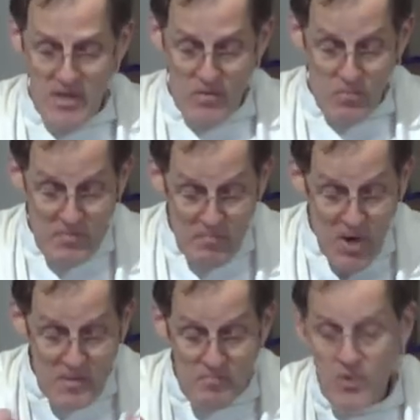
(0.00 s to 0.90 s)
We've
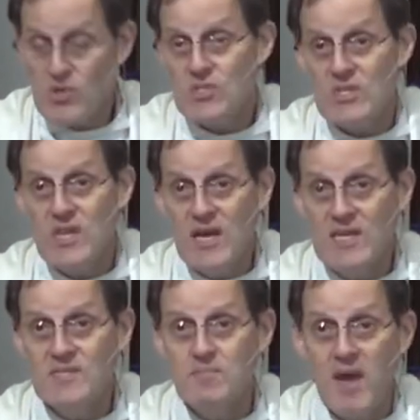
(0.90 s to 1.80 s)
bought
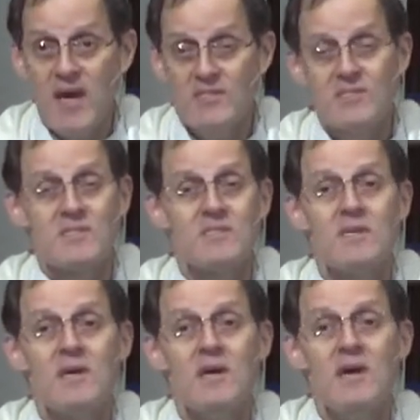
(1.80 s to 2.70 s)
personalized masks.
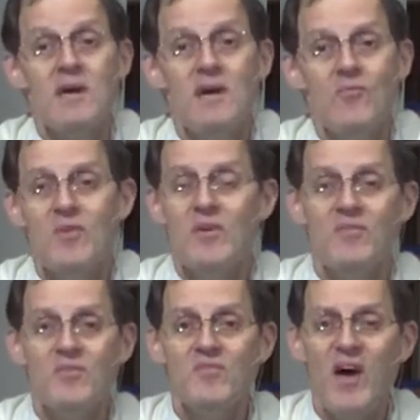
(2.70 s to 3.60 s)
We've
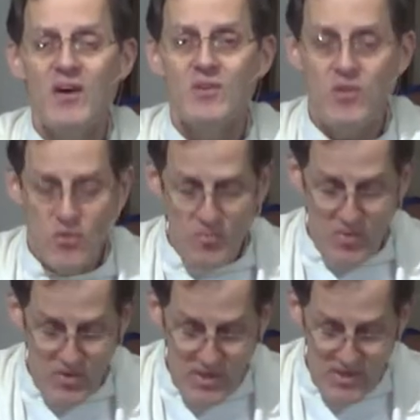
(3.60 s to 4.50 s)
even found
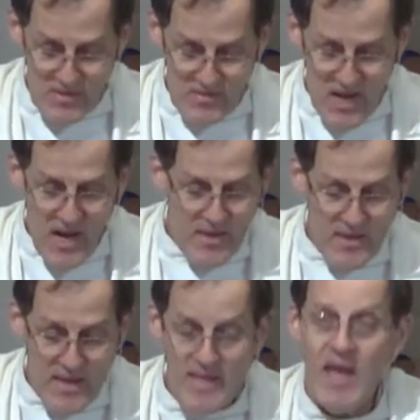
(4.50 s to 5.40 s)
humor in
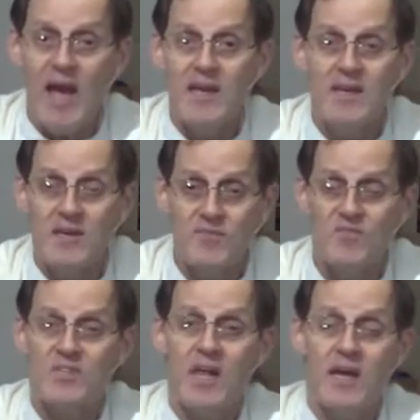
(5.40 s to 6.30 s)
holiday gag
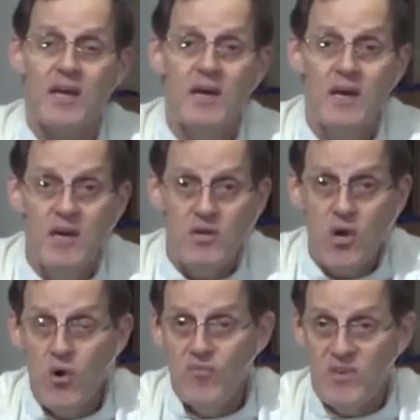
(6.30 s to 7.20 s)
gifts like
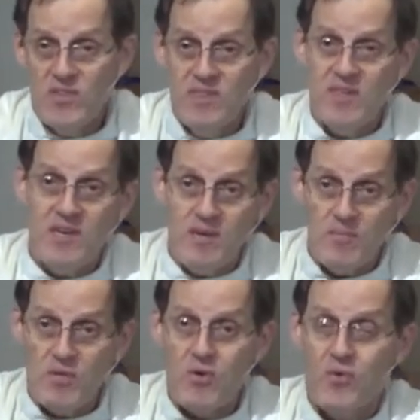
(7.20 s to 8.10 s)
COVID
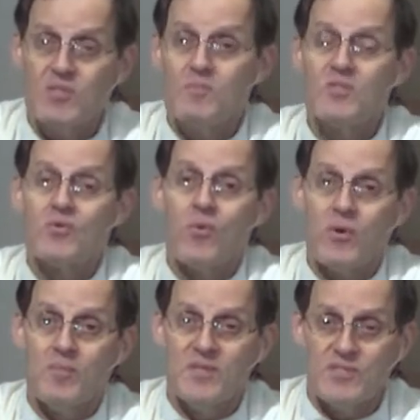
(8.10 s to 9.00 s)
themed Christmas
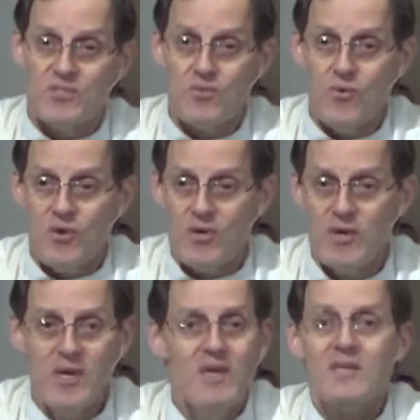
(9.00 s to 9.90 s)
ornaments or
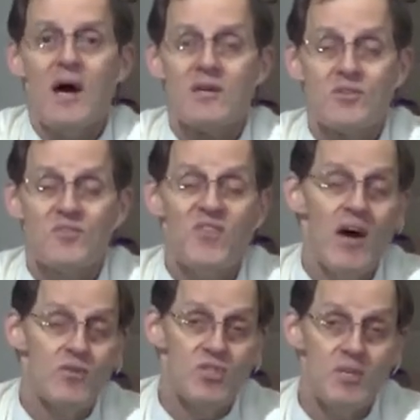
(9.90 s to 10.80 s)
Dr.
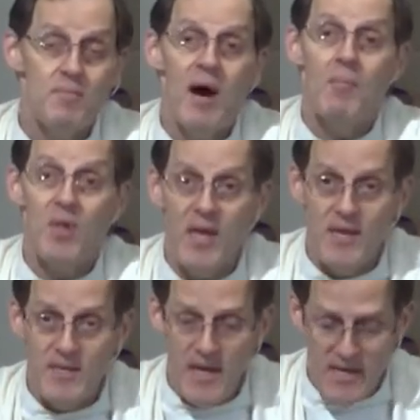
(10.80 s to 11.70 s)
Fauci
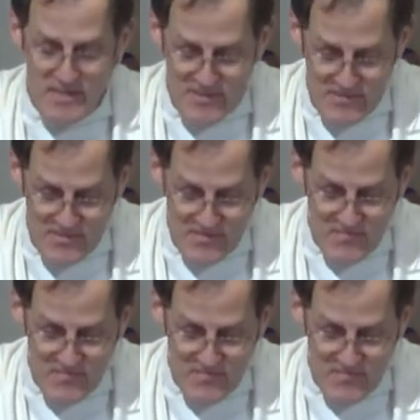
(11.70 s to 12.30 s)
bobblehead dolls.